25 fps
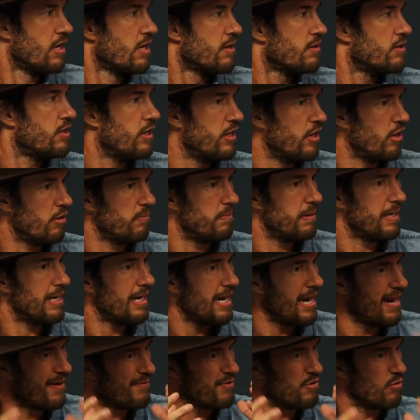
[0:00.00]
you know, but
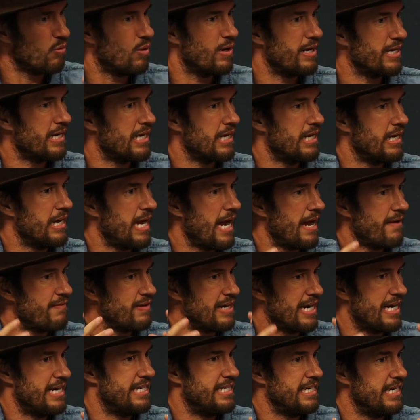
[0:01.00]
everyone can have an
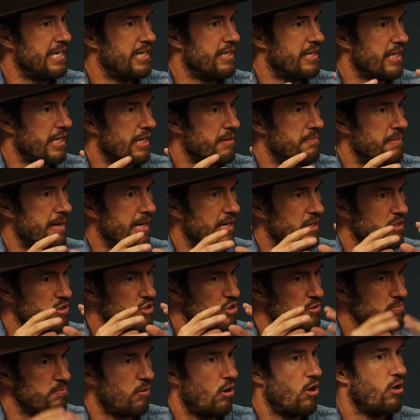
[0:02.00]
idea that can make a
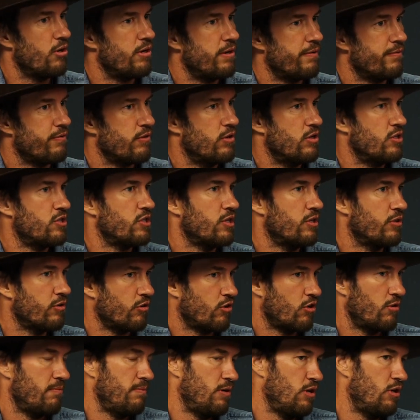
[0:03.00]
small difference in their
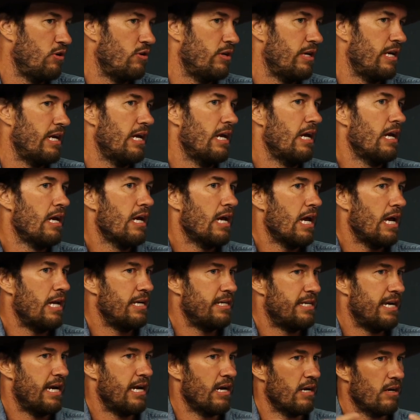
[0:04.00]
community and
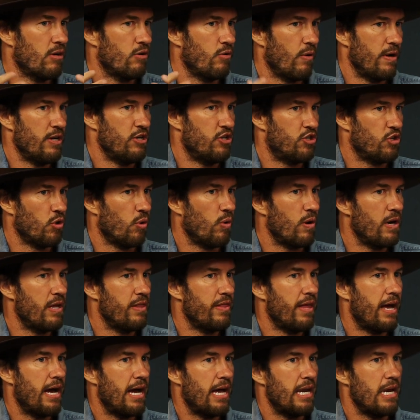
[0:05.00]
take great joy in
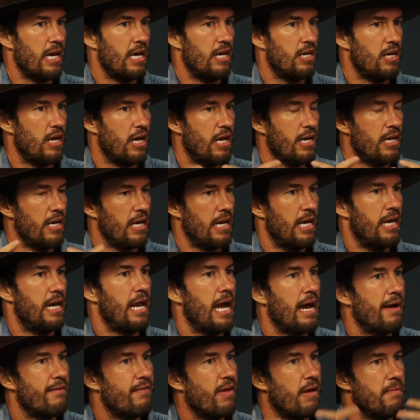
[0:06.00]
that and
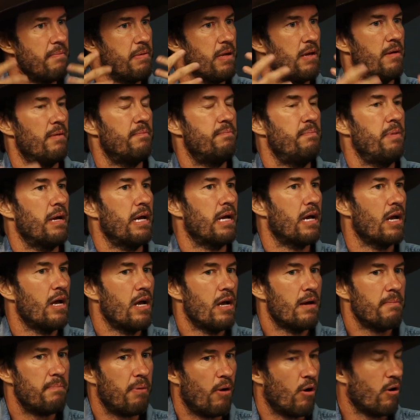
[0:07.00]
have that be a big
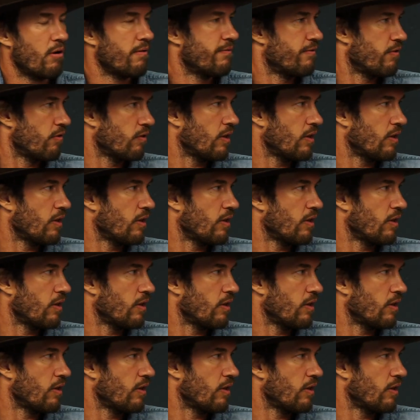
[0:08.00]
part of their